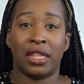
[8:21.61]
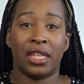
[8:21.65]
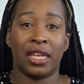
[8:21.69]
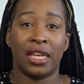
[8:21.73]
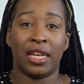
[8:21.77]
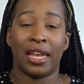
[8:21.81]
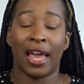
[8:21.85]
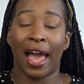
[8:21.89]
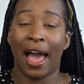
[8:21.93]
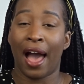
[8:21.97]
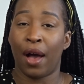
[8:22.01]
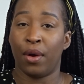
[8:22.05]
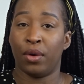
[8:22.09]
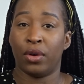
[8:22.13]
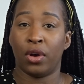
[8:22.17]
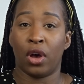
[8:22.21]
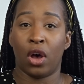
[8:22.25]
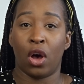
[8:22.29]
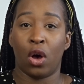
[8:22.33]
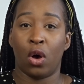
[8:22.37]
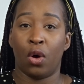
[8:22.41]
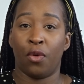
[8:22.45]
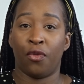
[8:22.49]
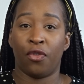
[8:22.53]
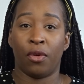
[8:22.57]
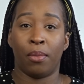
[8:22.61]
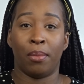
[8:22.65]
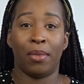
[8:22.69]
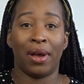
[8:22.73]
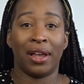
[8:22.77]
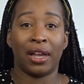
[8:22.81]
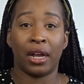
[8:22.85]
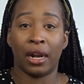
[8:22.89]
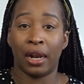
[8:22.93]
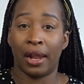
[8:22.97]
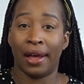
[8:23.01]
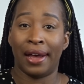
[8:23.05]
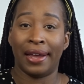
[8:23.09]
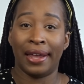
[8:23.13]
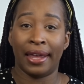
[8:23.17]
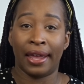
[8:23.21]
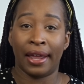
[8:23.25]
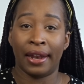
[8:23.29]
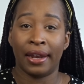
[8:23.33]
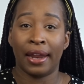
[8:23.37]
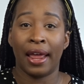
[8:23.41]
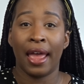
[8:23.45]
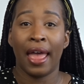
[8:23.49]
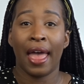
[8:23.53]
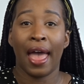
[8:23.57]
the alcohol from my
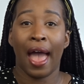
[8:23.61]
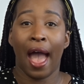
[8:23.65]
client,